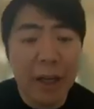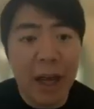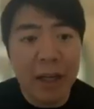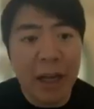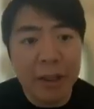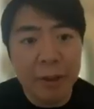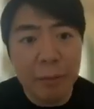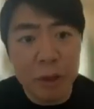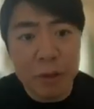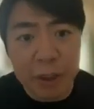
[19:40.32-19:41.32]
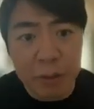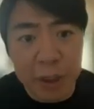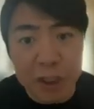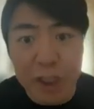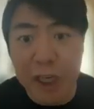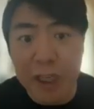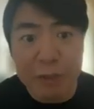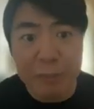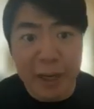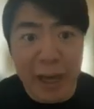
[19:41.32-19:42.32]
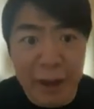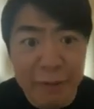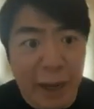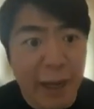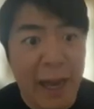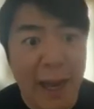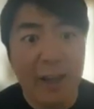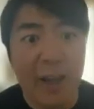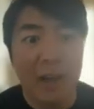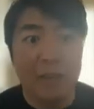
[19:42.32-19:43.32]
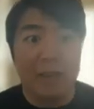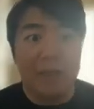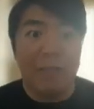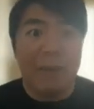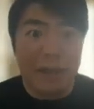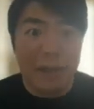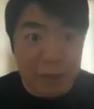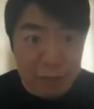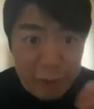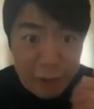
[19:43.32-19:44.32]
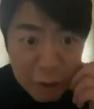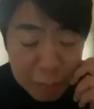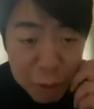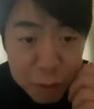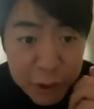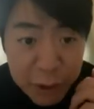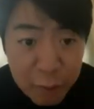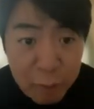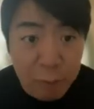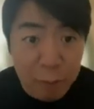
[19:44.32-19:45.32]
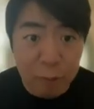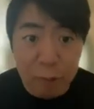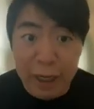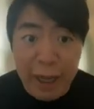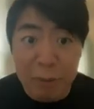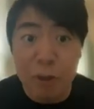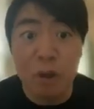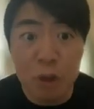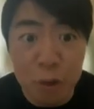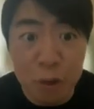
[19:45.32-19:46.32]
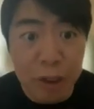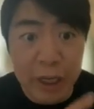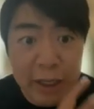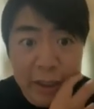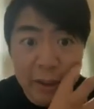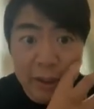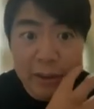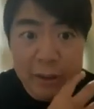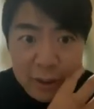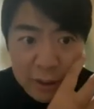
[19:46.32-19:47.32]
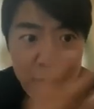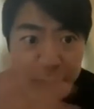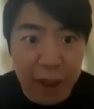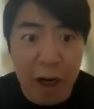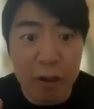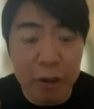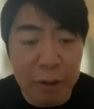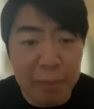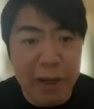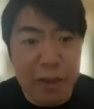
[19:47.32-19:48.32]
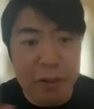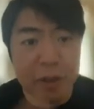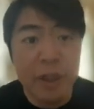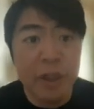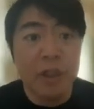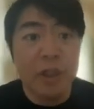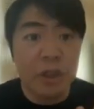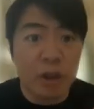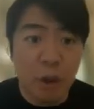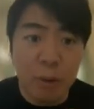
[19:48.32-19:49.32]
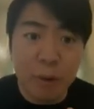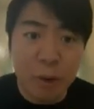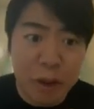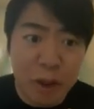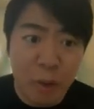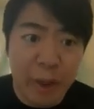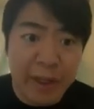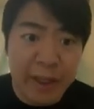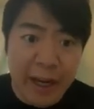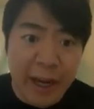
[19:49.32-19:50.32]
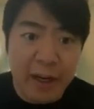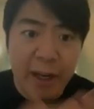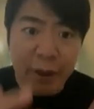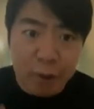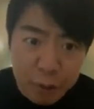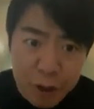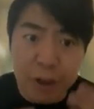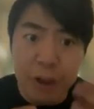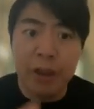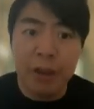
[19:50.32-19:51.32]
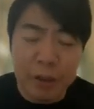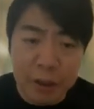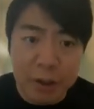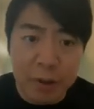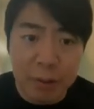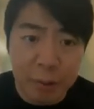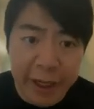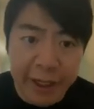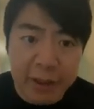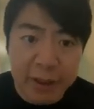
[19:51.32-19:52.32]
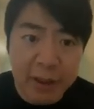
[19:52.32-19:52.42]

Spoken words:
I think music really changed my life. I can't imagine without music what I'm gonna do. It's really hard to imagine. So in a way that I'd like to share this great